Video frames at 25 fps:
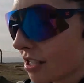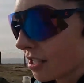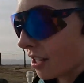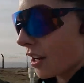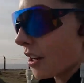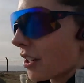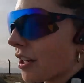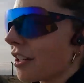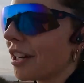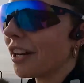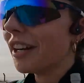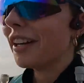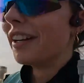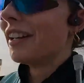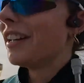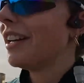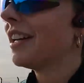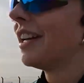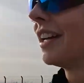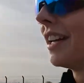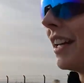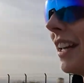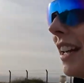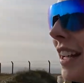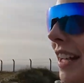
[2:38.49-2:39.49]
So
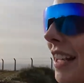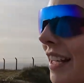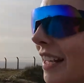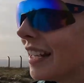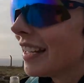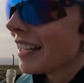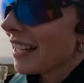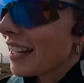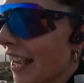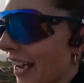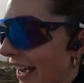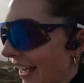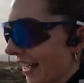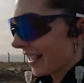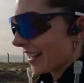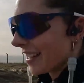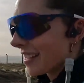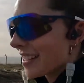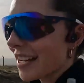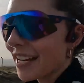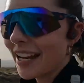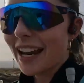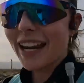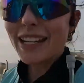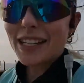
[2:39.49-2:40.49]
yeah,
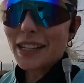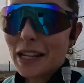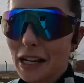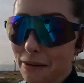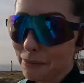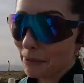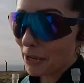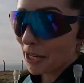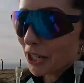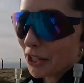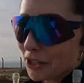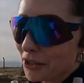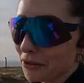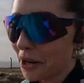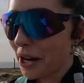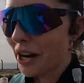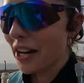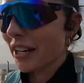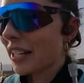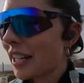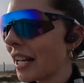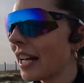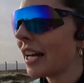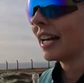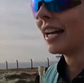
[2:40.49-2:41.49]
today's going to be a good
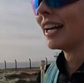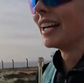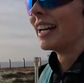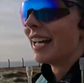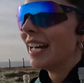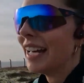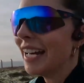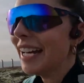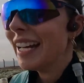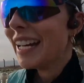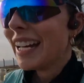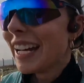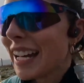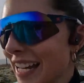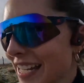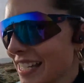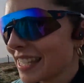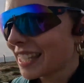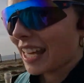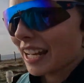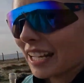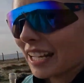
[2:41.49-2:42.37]
one. Let's